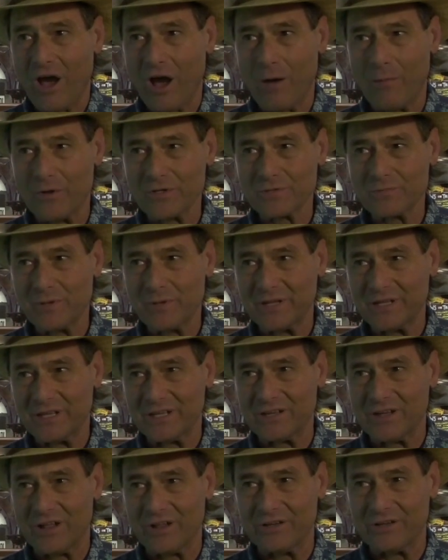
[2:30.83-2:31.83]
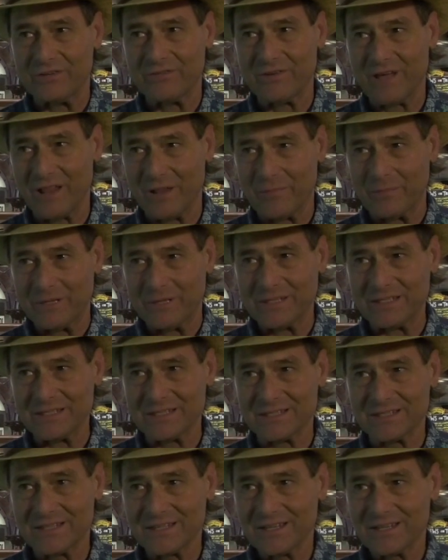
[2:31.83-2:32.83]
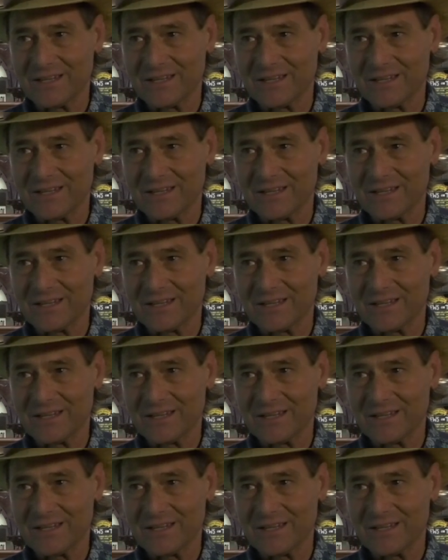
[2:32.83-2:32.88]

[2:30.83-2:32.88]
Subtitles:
almost billion-dollar development,